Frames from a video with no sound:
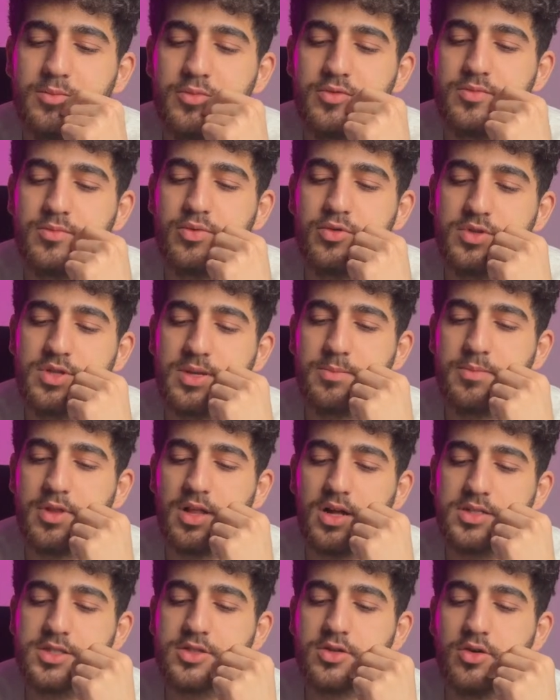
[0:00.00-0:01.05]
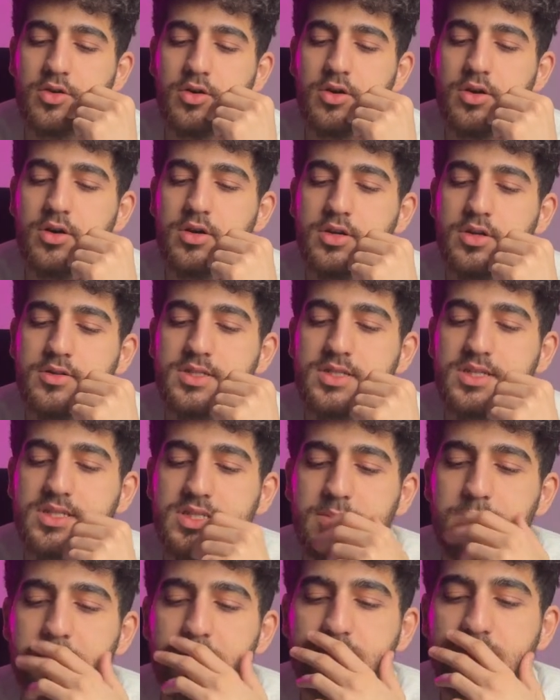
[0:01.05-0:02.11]
put a plus or use this
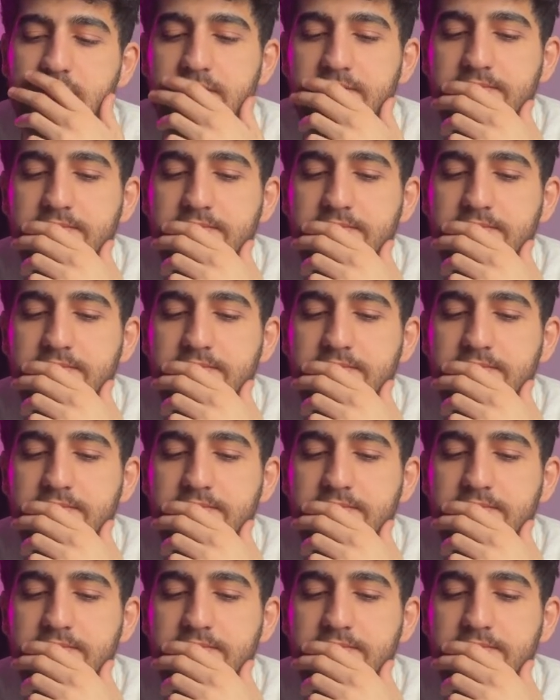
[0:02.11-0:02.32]
emoji.